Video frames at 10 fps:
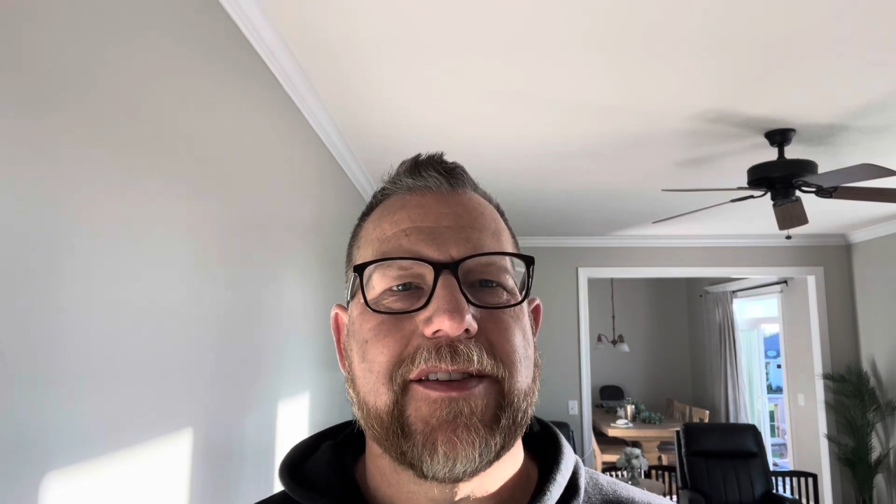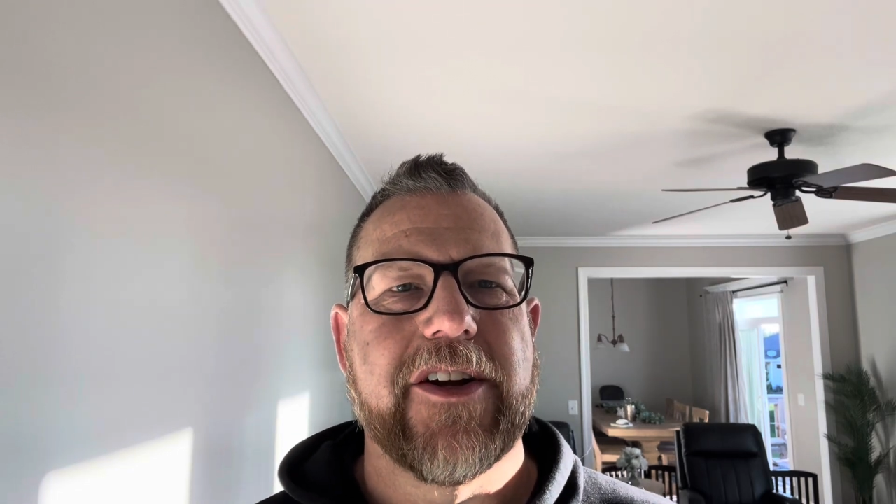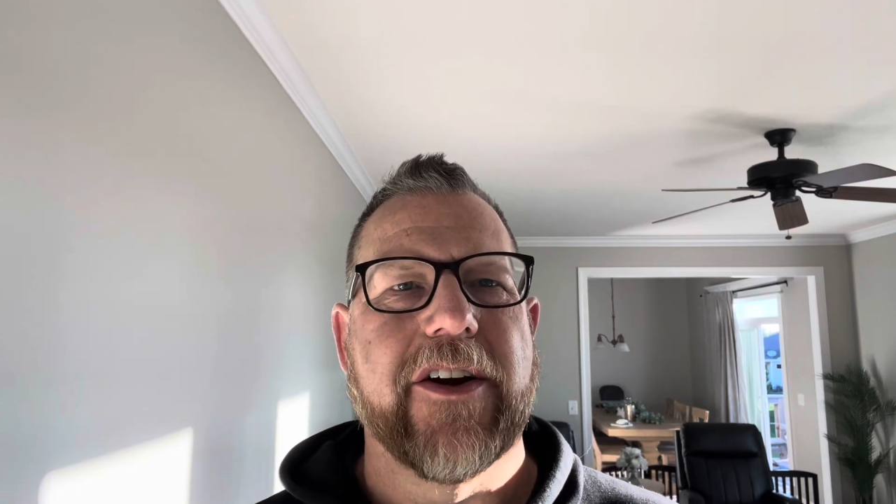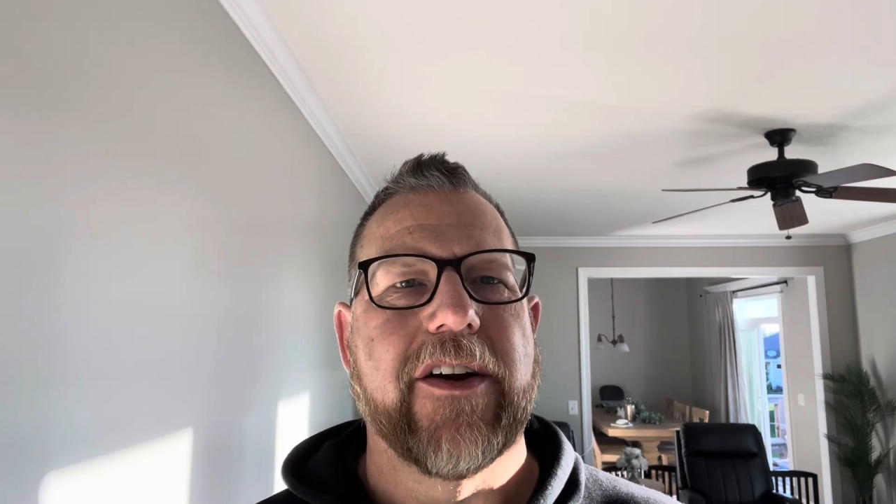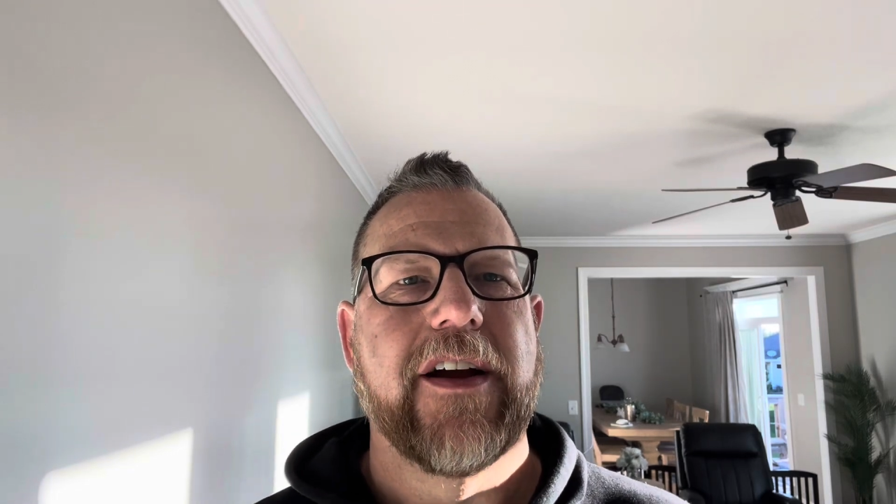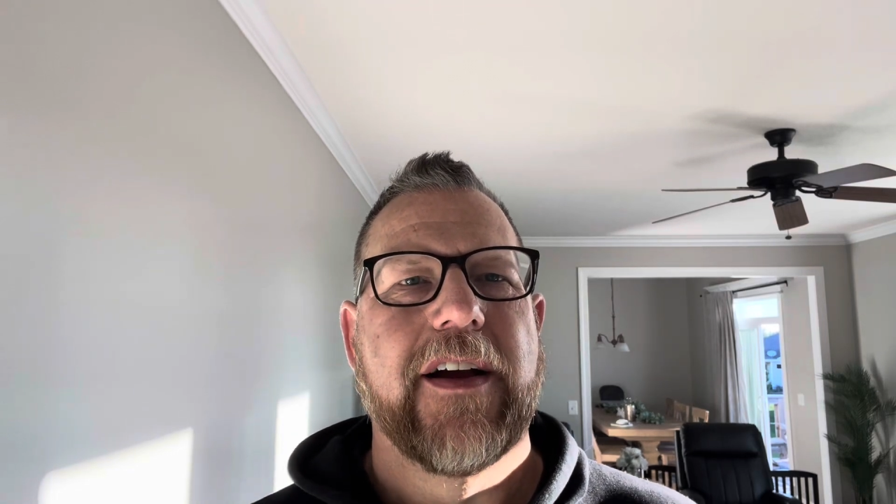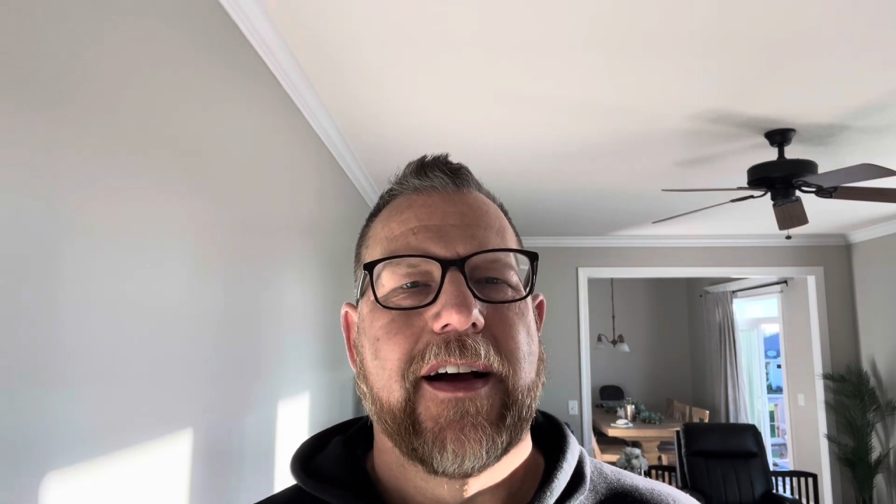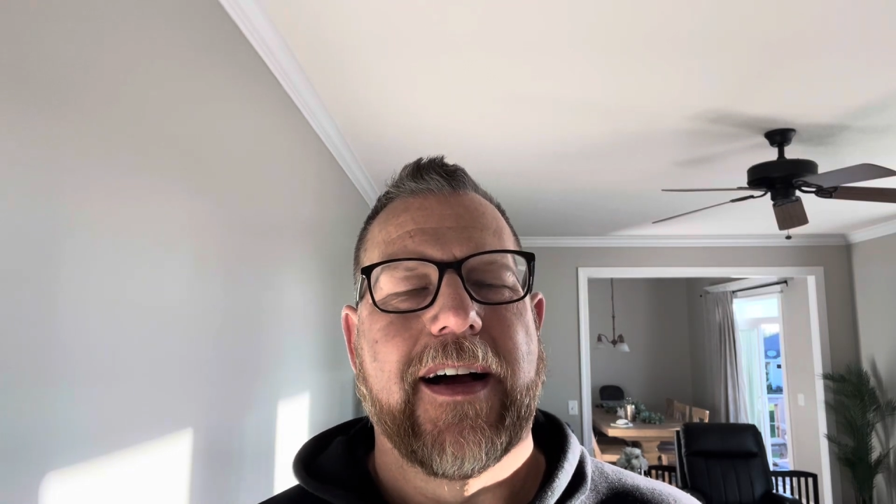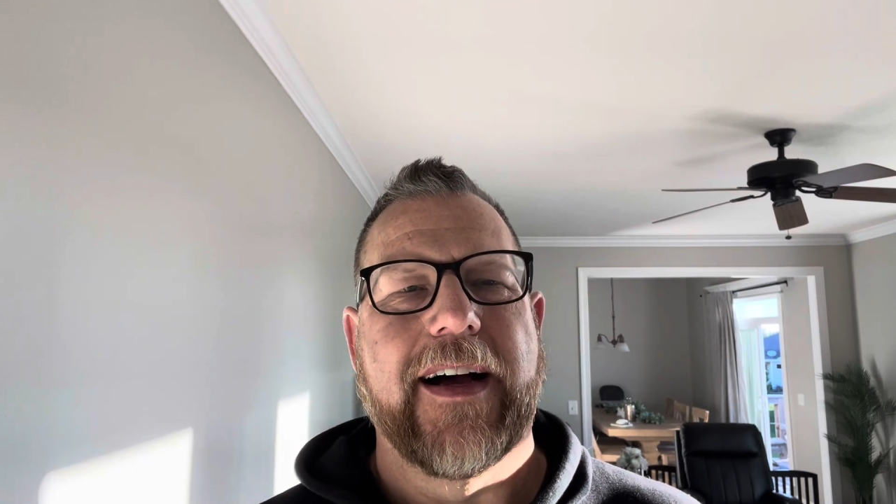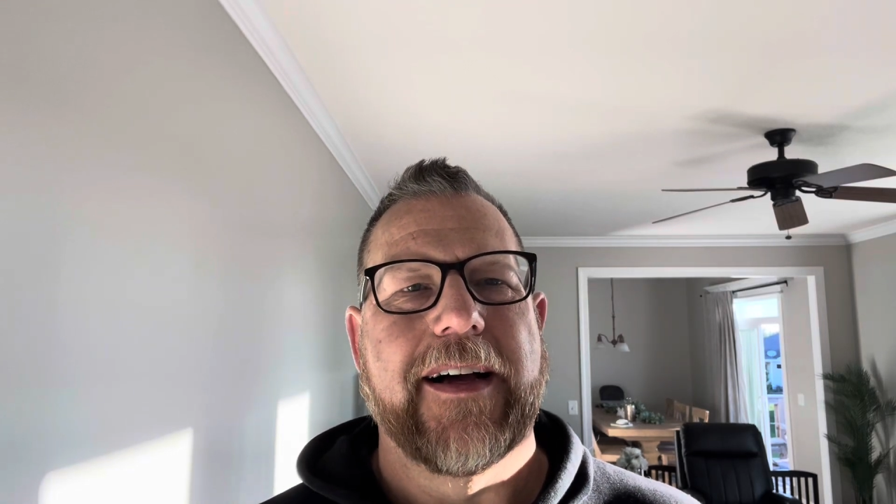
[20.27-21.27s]
You're
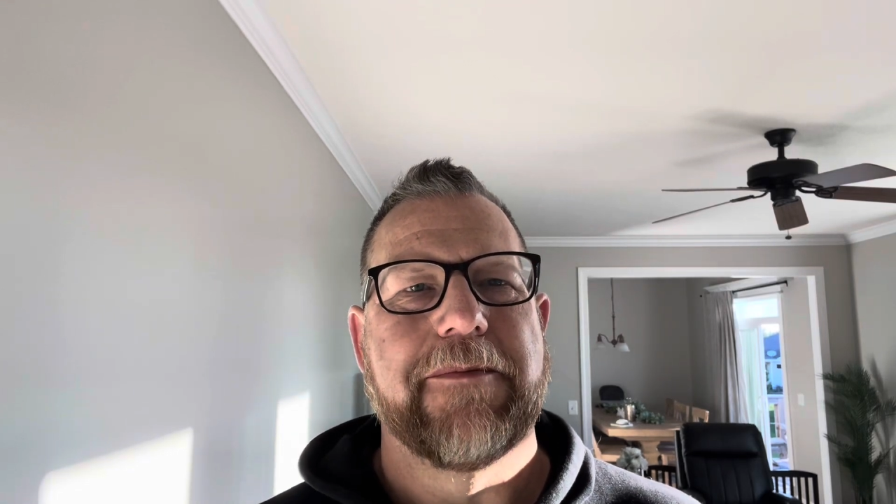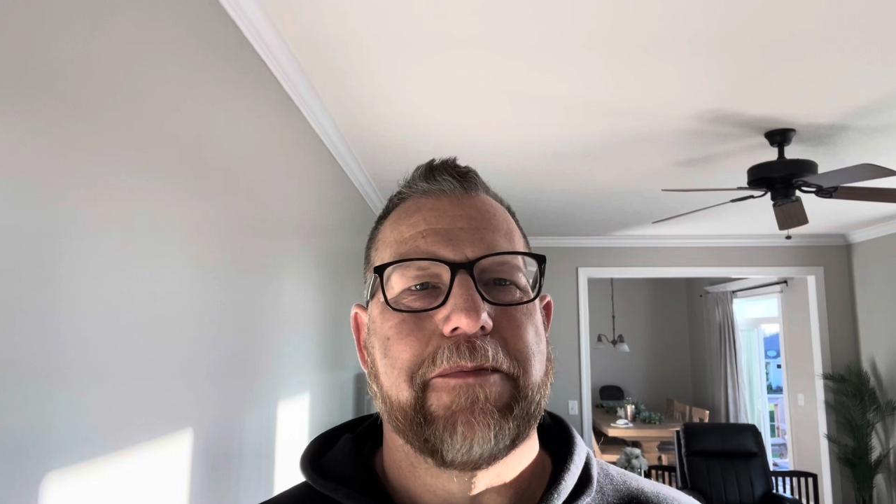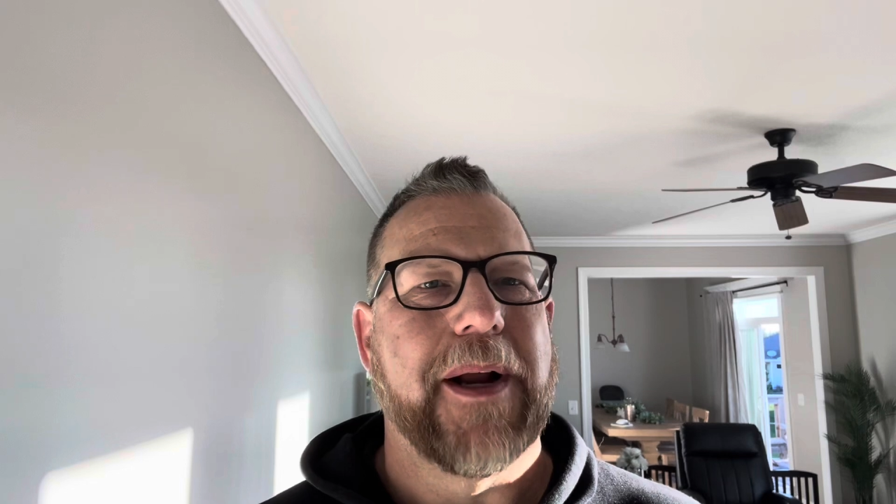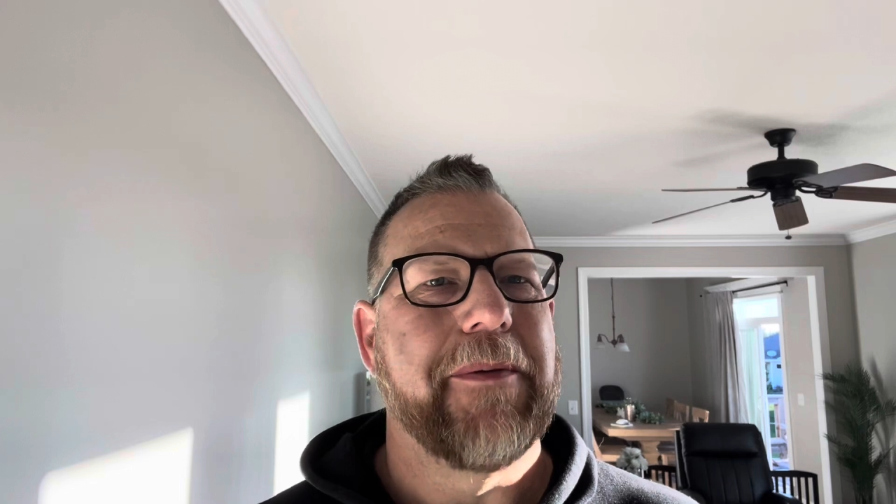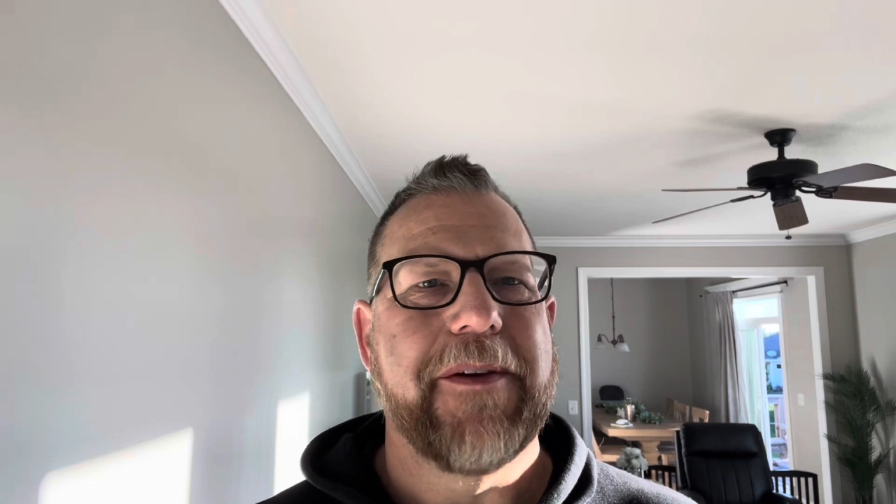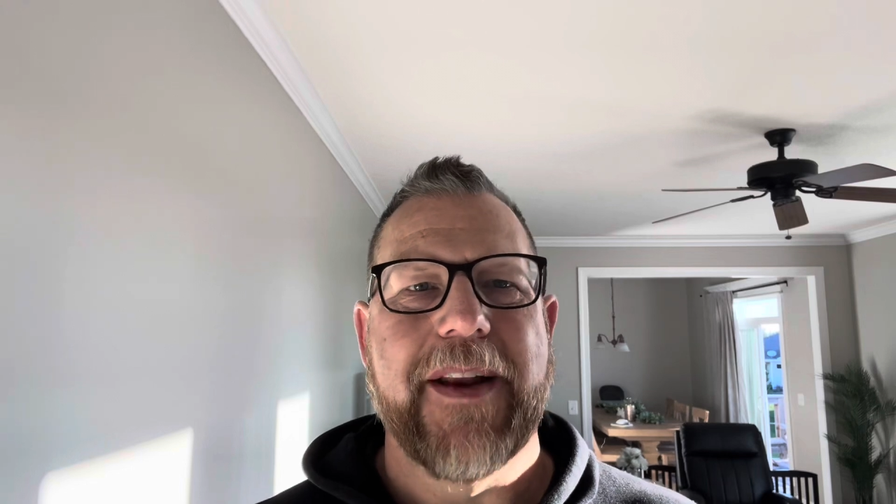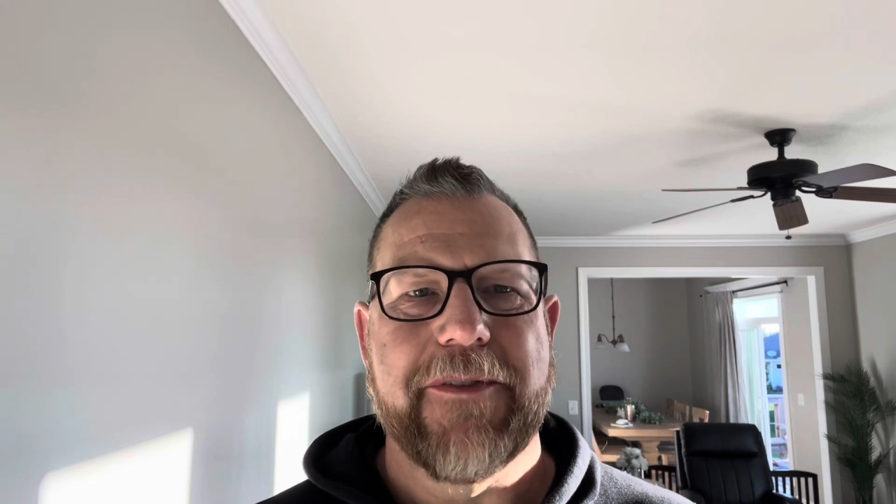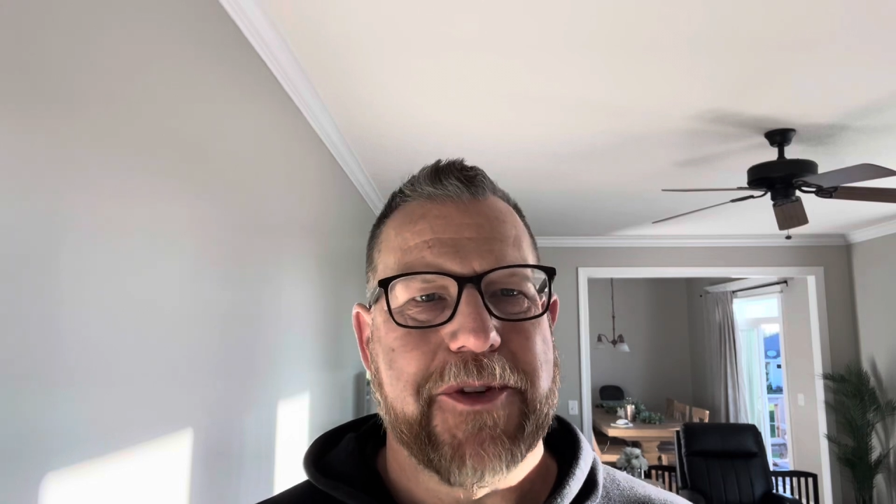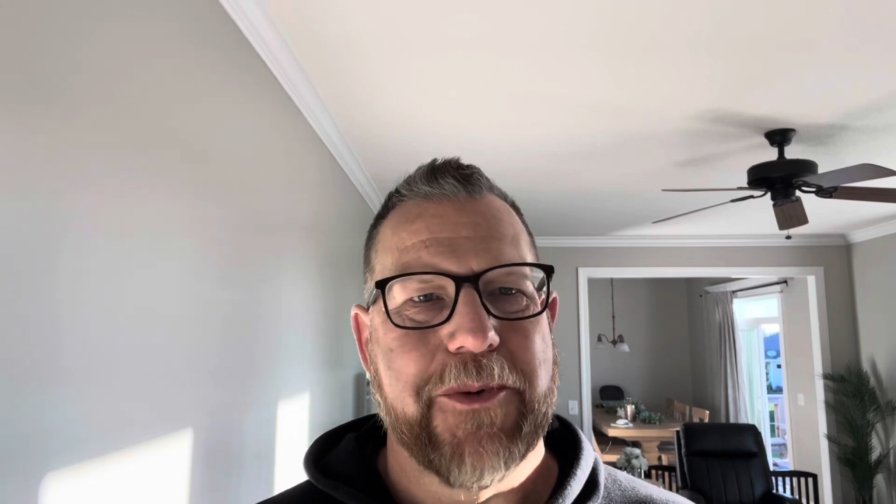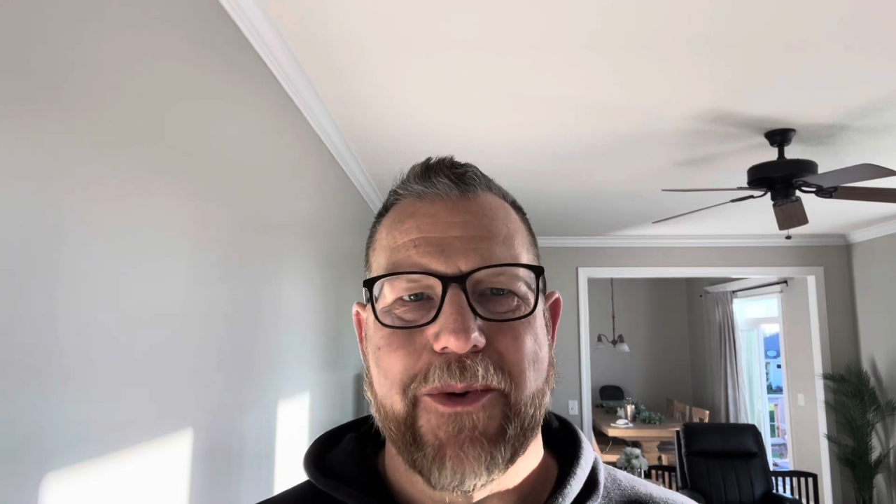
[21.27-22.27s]
probably even have some